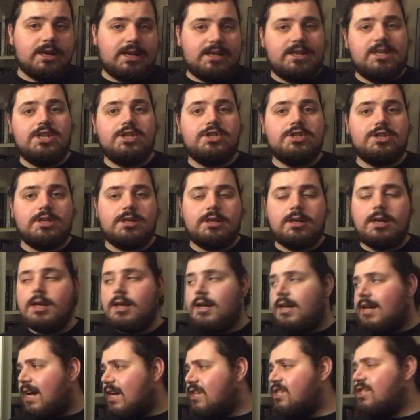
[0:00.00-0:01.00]
edition.
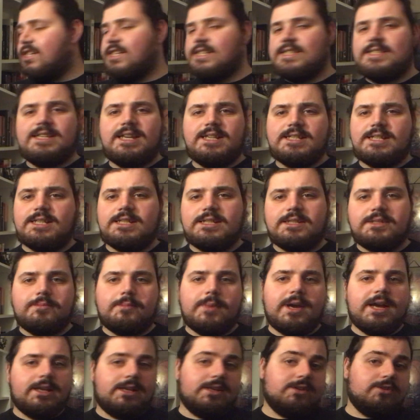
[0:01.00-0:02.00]
Actually, it says it's
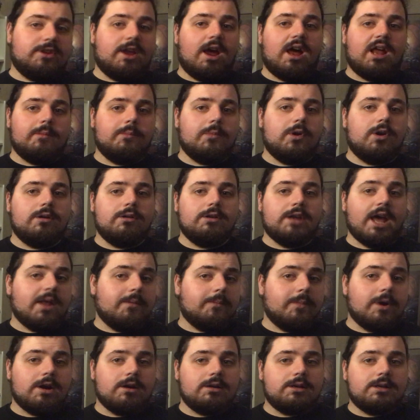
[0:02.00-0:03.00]
made in
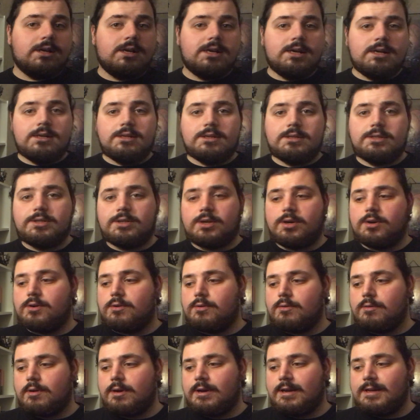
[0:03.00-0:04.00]
Denmark.
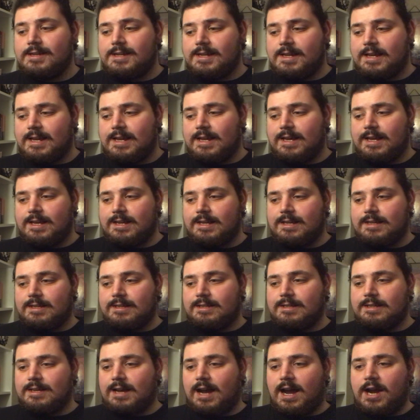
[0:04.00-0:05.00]
So,
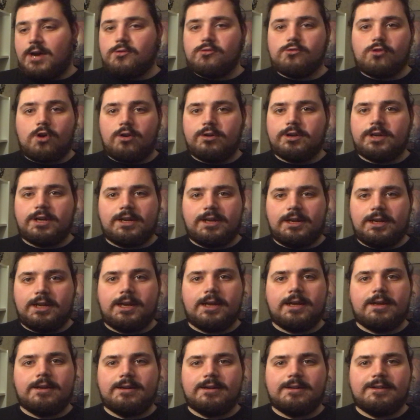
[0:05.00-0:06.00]

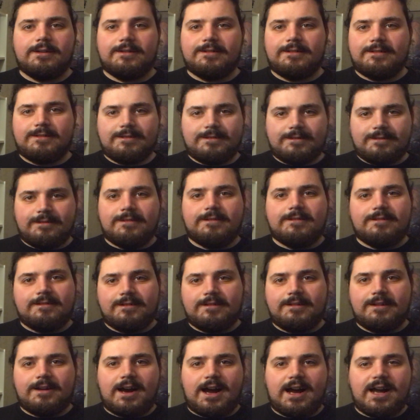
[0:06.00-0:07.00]
ironically,
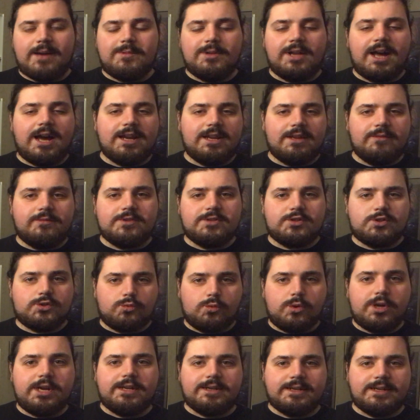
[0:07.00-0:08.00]
I live in
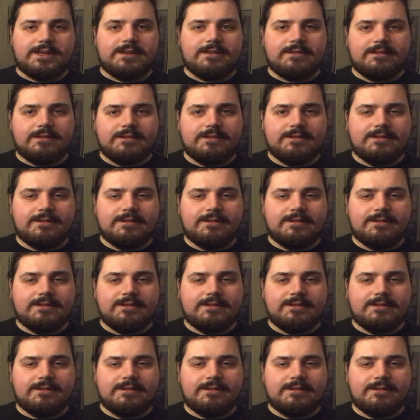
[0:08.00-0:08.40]
Sweden.